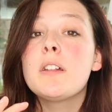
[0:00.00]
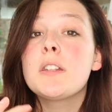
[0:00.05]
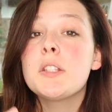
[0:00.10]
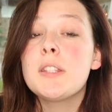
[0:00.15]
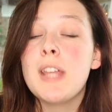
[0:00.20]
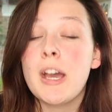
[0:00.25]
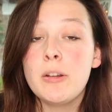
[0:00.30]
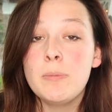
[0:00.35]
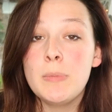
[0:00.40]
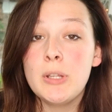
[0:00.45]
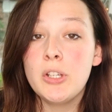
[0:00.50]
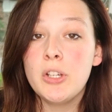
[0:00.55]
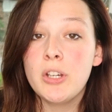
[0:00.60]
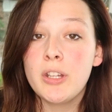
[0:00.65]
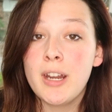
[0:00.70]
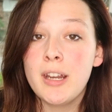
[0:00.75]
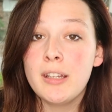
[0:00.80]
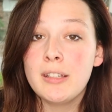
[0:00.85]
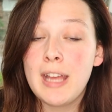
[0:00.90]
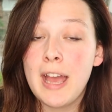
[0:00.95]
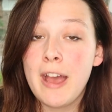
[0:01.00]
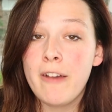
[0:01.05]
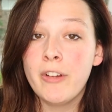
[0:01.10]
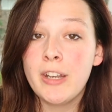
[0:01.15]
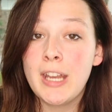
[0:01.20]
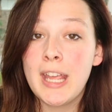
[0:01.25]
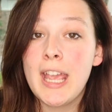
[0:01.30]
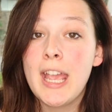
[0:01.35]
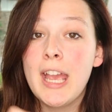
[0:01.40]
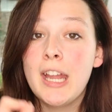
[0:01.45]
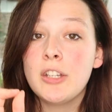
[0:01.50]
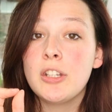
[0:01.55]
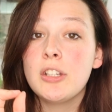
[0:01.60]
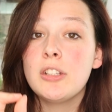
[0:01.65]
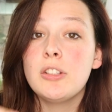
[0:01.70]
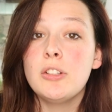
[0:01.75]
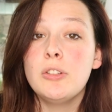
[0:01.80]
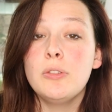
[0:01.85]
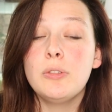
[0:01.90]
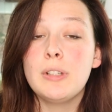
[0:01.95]
So that would be good to have on hand
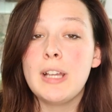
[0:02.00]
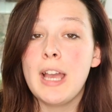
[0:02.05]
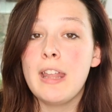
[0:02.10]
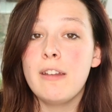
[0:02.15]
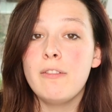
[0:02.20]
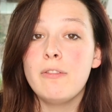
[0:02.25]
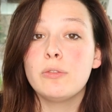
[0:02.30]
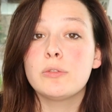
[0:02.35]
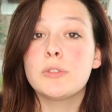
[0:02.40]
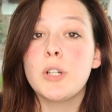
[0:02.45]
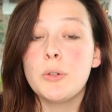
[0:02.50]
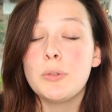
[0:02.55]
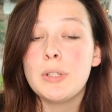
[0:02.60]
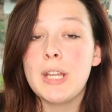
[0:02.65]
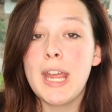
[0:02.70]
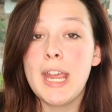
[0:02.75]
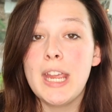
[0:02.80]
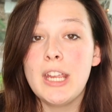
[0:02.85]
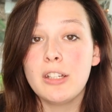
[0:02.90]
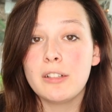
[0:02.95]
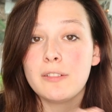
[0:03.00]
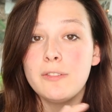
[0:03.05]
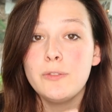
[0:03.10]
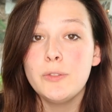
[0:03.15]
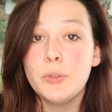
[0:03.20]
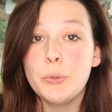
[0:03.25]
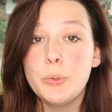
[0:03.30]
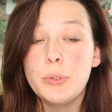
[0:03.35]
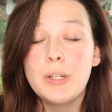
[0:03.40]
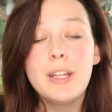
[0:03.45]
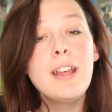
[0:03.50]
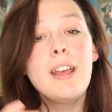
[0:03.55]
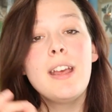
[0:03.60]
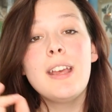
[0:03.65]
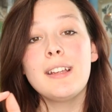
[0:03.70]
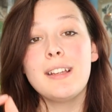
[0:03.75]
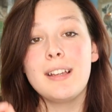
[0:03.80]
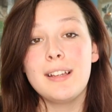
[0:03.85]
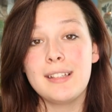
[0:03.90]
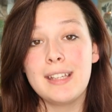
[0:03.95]
to kind of rotate your food.
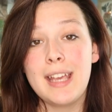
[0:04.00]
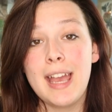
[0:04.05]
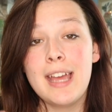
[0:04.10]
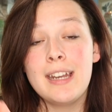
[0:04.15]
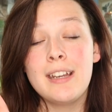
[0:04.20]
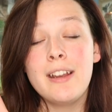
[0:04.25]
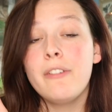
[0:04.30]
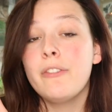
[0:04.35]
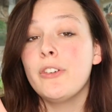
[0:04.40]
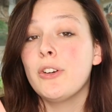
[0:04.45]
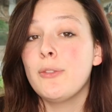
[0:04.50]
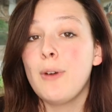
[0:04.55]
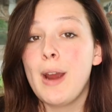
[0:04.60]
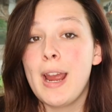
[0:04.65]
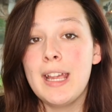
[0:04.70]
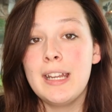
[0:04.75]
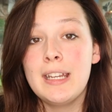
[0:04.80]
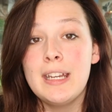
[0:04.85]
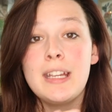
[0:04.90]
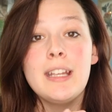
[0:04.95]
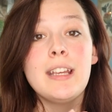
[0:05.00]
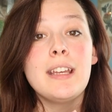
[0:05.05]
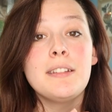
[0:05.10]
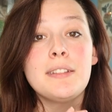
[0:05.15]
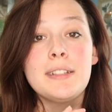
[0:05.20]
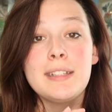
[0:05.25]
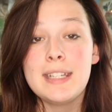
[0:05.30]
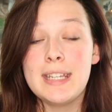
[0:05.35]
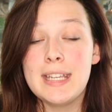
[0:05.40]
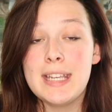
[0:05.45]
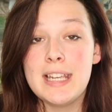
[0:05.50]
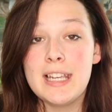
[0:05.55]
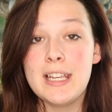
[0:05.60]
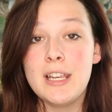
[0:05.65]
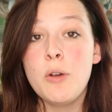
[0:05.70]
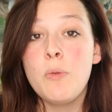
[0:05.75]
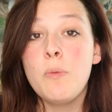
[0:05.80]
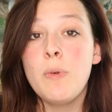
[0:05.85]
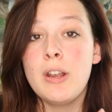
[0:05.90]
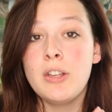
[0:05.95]
Again, variety is
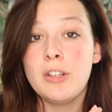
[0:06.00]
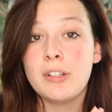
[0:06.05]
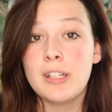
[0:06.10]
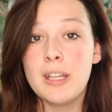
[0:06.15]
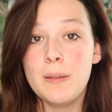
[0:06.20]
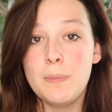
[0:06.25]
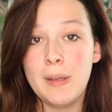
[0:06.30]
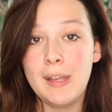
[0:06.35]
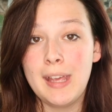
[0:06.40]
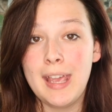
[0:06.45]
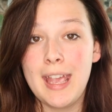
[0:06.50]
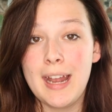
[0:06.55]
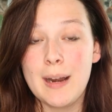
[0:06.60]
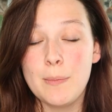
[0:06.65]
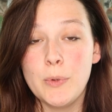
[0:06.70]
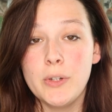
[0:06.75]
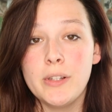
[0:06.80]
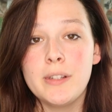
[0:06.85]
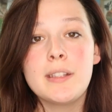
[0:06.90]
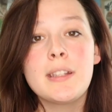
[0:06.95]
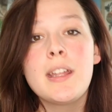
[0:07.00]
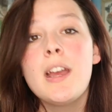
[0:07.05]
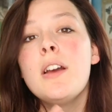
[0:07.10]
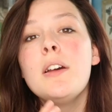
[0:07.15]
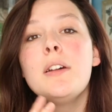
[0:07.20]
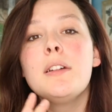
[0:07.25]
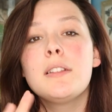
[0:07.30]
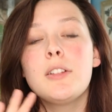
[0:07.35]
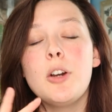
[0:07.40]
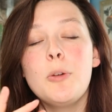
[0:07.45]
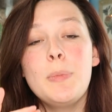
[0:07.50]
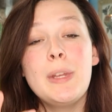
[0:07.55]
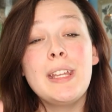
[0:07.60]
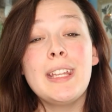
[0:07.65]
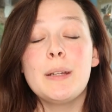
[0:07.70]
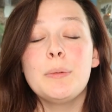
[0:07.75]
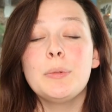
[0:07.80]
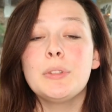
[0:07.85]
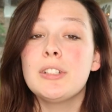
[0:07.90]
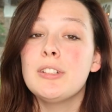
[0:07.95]
key when you're keeping animals. So
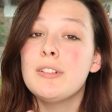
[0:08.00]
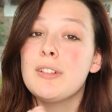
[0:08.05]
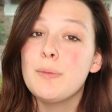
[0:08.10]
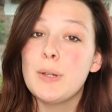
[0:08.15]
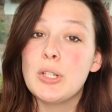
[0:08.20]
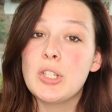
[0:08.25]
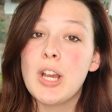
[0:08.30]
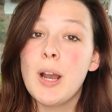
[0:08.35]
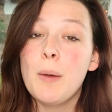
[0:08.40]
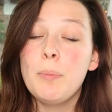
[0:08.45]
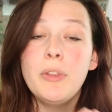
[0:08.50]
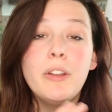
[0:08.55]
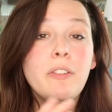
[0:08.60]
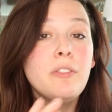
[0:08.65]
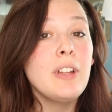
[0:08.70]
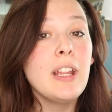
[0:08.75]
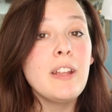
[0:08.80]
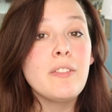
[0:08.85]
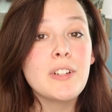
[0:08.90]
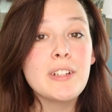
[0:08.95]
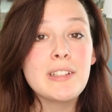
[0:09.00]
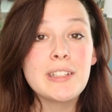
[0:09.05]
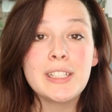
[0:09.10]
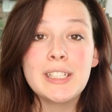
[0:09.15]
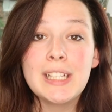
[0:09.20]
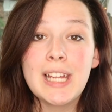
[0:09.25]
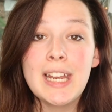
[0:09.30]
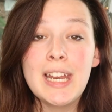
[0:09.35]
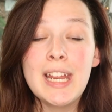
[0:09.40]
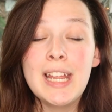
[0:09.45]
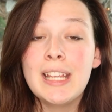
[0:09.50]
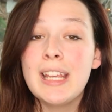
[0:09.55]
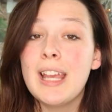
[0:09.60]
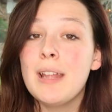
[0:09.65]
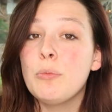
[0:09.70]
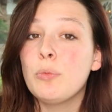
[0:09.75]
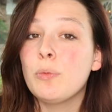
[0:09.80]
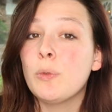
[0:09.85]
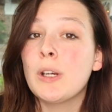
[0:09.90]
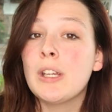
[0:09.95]
being able to switch up the flavors they're getting
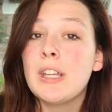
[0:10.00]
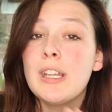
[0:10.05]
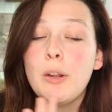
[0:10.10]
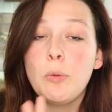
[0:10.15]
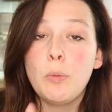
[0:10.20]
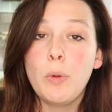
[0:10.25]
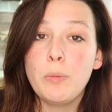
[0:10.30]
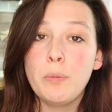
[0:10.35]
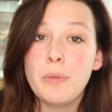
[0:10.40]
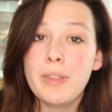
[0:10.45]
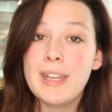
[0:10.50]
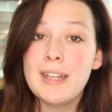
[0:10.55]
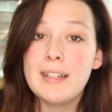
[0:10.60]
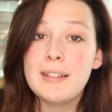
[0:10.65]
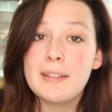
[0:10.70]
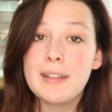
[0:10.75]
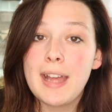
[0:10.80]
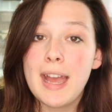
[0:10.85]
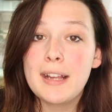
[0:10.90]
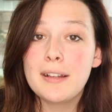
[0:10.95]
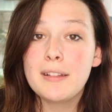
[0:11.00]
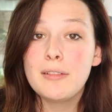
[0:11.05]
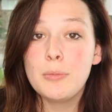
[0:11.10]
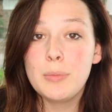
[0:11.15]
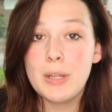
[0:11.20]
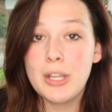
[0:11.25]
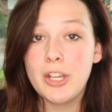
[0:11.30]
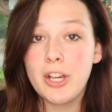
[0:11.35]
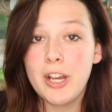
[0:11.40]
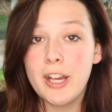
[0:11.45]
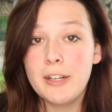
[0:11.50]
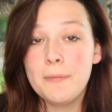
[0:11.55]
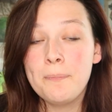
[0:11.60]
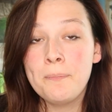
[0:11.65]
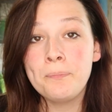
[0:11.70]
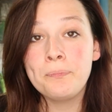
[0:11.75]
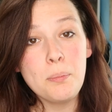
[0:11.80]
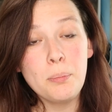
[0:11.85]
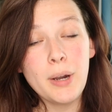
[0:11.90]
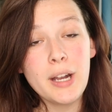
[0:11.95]
and working in one with insects would be good.
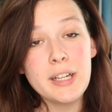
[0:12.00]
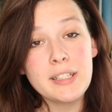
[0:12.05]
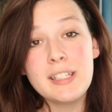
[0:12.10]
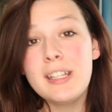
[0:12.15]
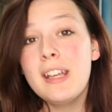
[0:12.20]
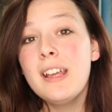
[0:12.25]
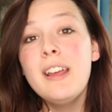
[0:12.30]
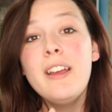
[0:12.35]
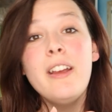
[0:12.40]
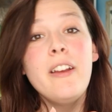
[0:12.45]
But